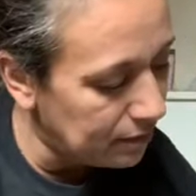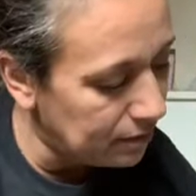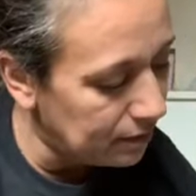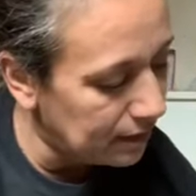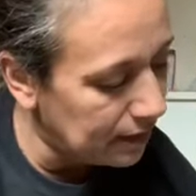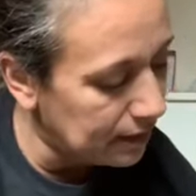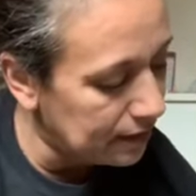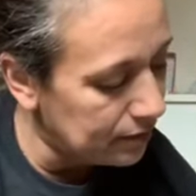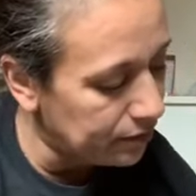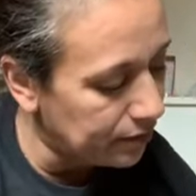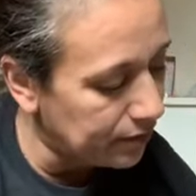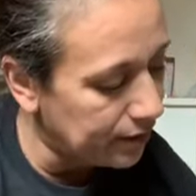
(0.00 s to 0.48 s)

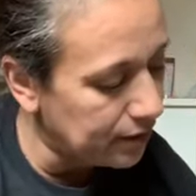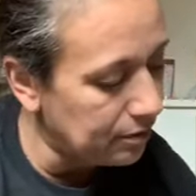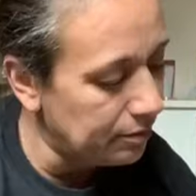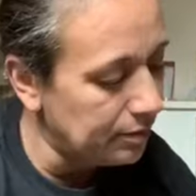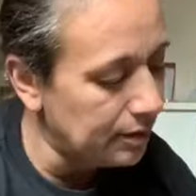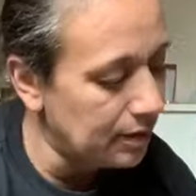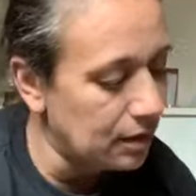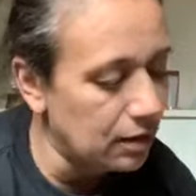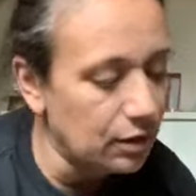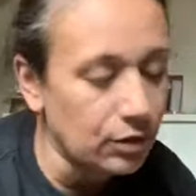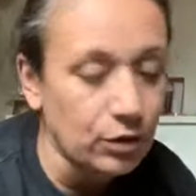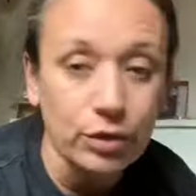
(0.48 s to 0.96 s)
Things were coming
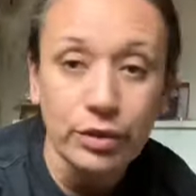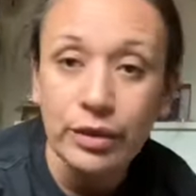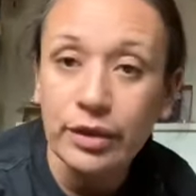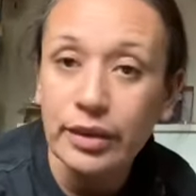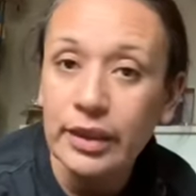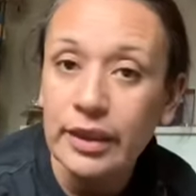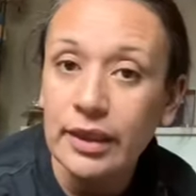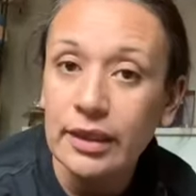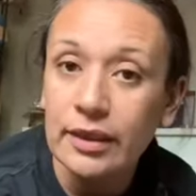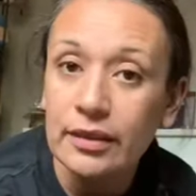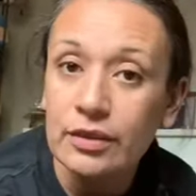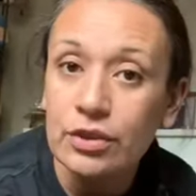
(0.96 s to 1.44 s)
out
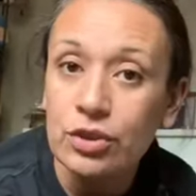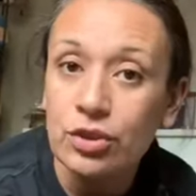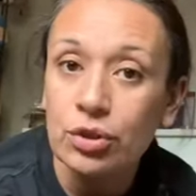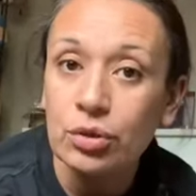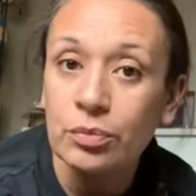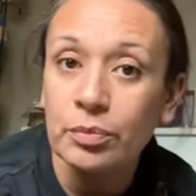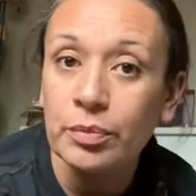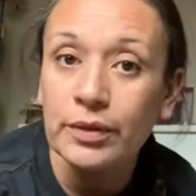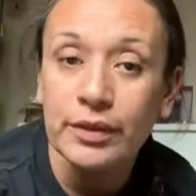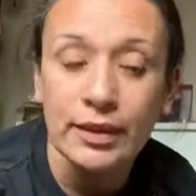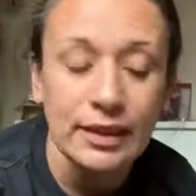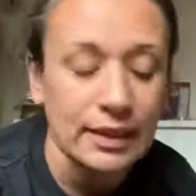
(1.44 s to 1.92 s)
crooked,
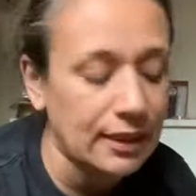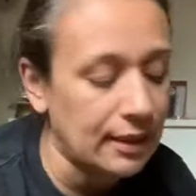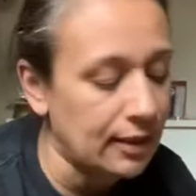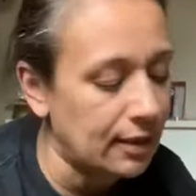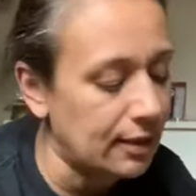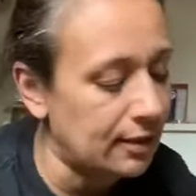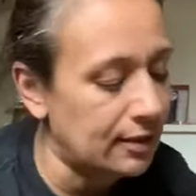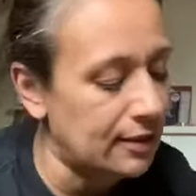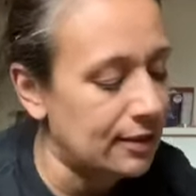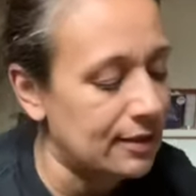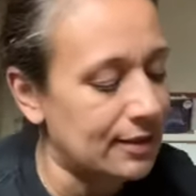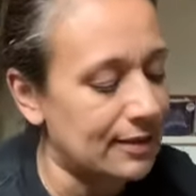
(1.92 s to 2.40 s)
super thin
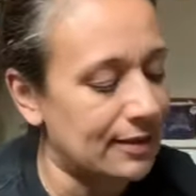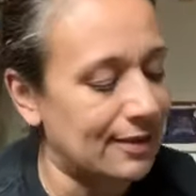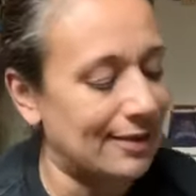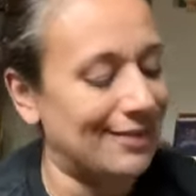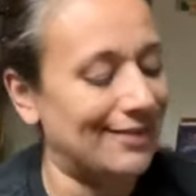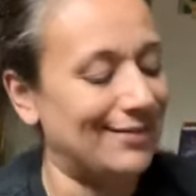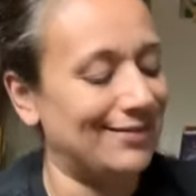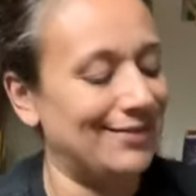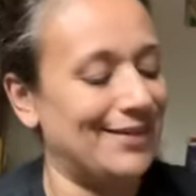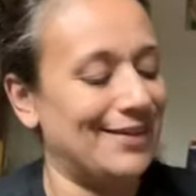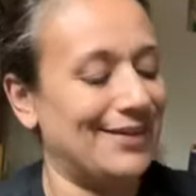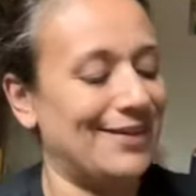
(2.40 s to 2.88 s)
and stuff.
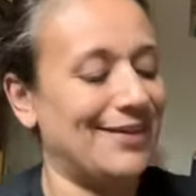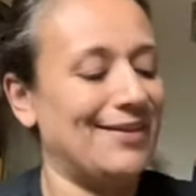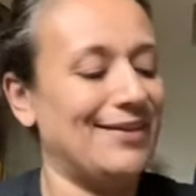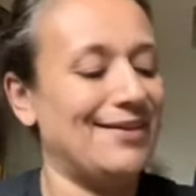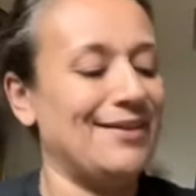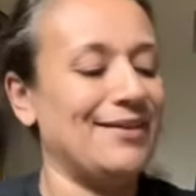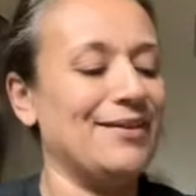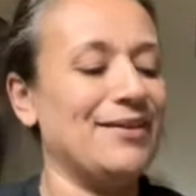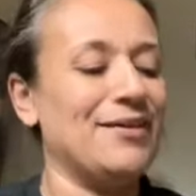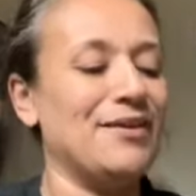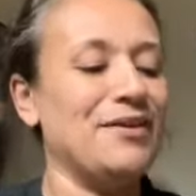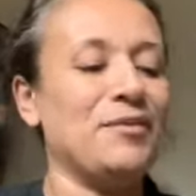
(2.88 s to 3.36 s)

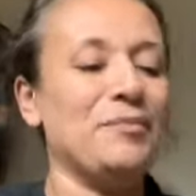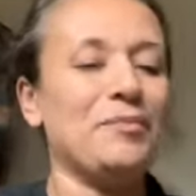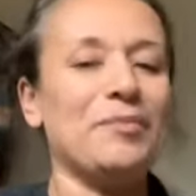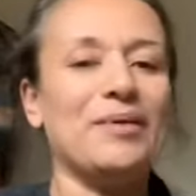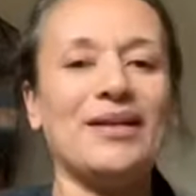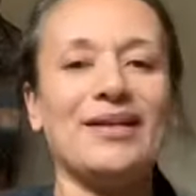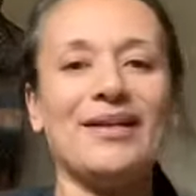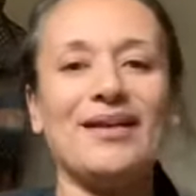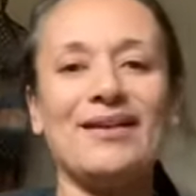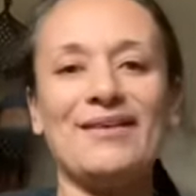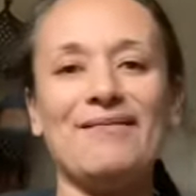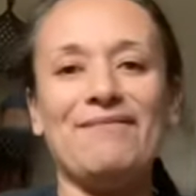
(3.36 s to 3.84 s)
But
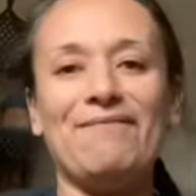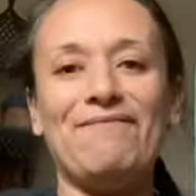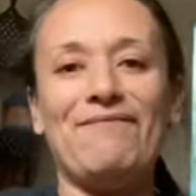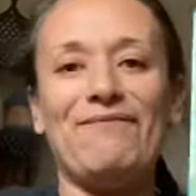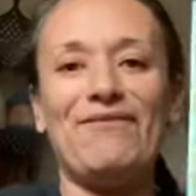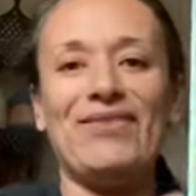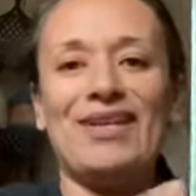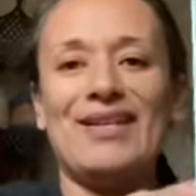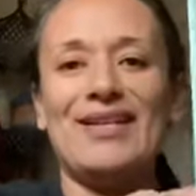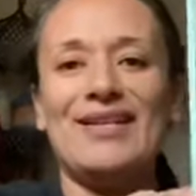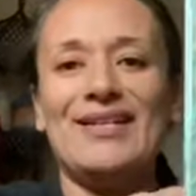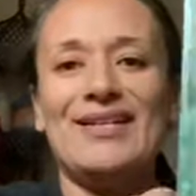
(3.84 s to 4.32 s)
I
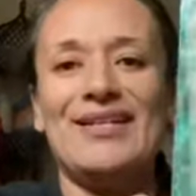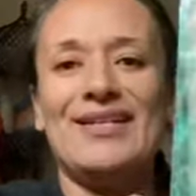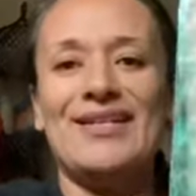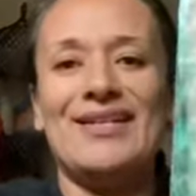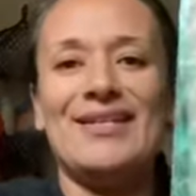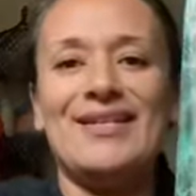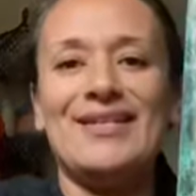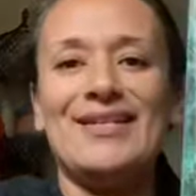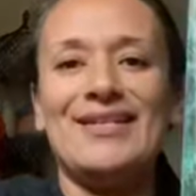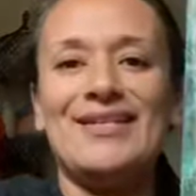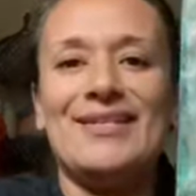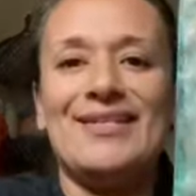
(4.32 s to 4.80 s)

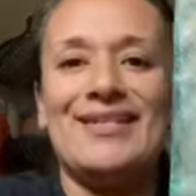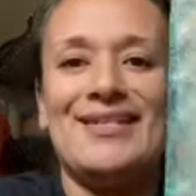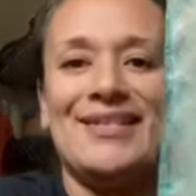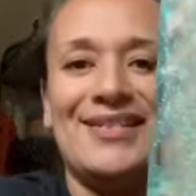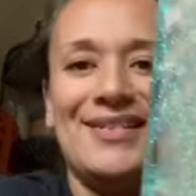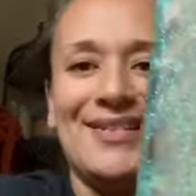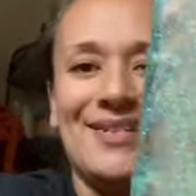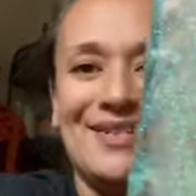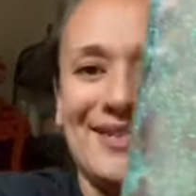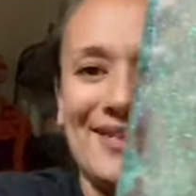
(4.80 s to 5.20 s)
finished.